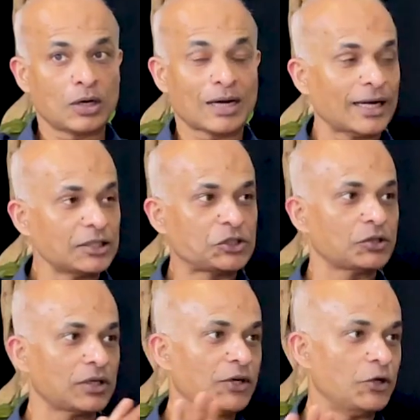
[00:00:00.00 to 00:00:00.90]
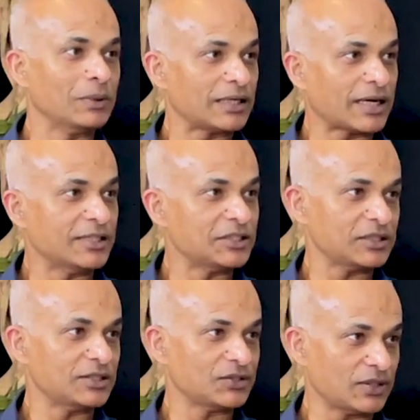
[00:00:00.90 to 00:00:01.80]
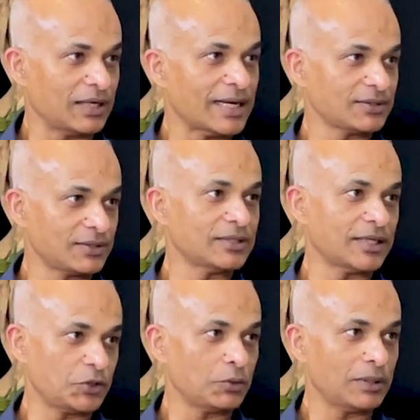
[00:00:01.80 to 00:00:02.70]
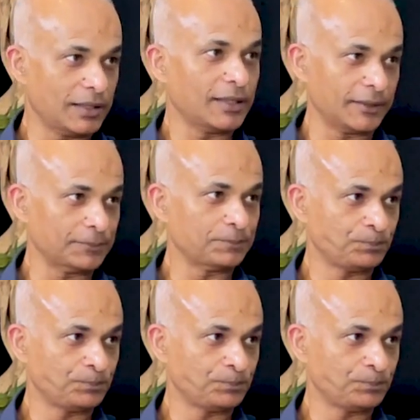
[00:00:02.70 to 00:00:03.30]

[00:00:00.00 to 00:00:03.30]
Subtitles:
cultural human condition, is the lesson that you learn.